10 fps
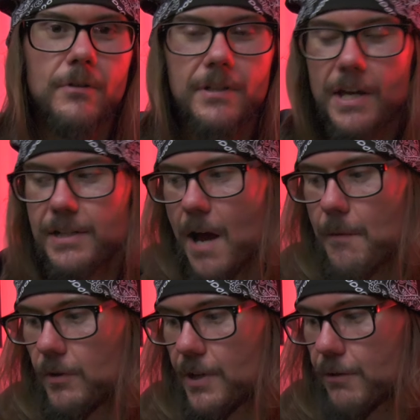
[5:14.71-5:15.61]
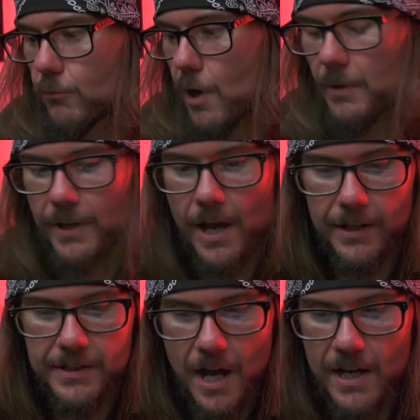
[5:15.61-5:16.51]
They dabble in
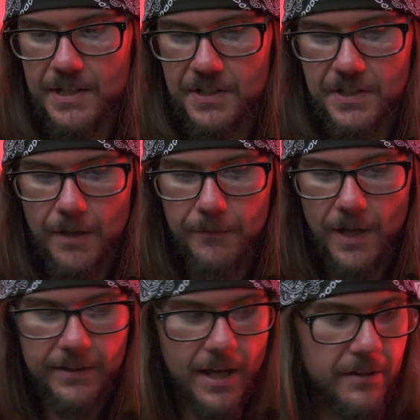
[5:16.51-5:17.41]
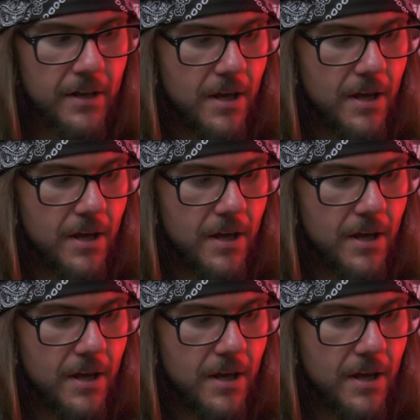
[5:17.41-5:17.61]
replicating ties and stuff like that.